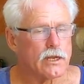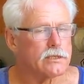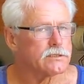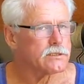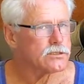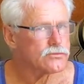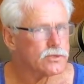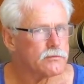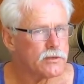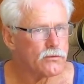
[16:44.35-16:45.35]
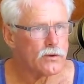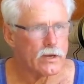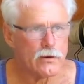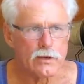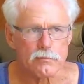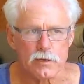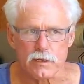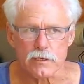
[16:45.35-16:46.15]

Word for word: And it's extremely rare anybody